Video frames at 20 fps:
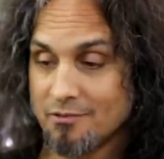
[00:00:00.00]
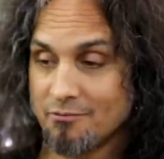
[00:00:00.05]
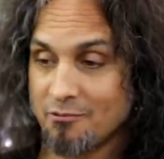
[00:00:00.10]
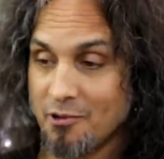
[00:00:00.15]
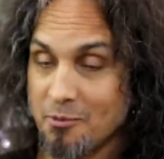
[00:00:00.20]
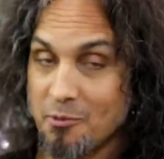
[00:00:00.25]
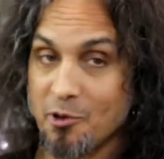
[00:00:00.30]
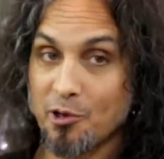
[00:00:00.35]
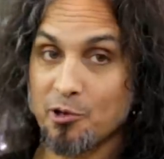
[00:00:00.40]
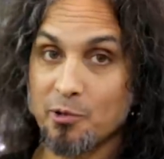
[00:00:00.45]

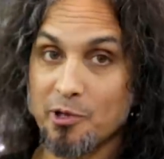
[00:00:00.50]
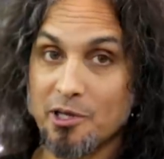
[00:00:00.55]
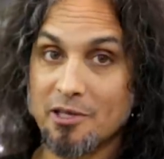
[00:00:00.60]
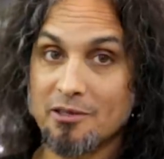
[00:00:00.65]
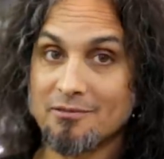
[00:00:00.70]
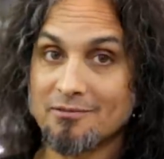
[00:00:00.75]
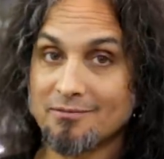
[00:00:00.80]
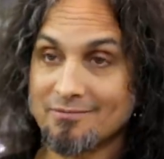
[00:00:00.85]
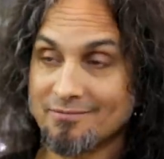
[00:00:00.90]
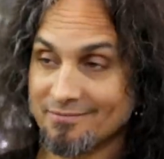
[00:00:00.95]
Freddie
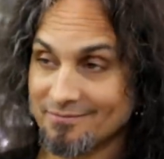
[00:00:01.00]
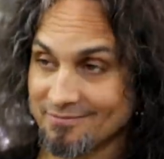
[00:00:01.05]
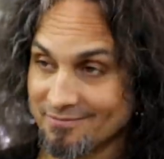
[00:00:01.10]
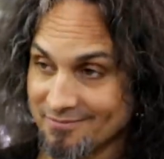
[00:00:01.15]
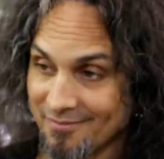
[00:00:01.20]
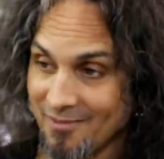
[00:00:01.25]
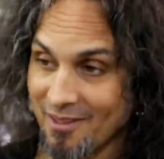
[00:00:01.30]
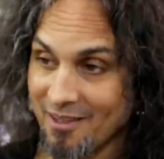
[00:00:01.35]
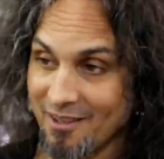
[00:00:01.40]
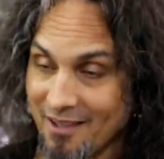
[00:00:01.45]
Mercury
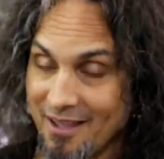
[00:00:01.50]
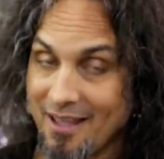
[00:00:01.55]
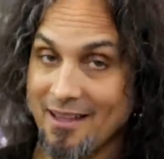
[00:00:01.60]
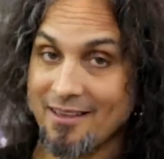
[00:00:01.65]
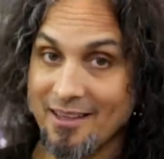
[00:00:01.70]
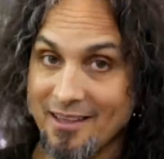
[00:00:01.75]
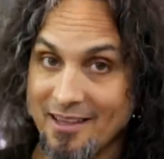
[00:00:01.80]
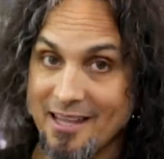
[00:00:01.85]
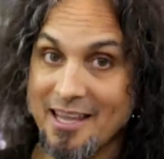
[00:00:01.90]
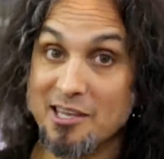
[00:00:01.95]

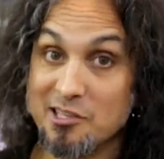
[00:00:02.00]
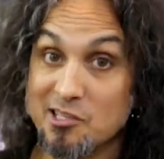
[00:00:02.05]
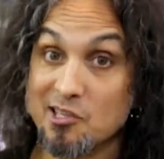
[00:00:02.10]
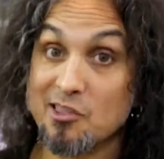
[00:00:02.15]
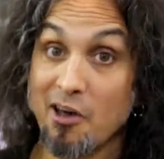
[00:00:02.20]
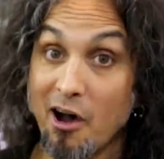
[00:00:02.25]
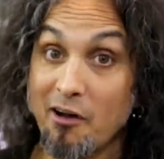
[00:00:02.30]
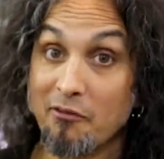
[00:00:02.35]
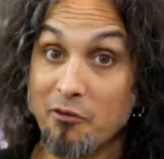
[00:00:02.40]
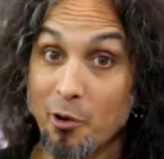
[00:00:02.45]
is
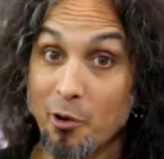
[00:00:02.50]
the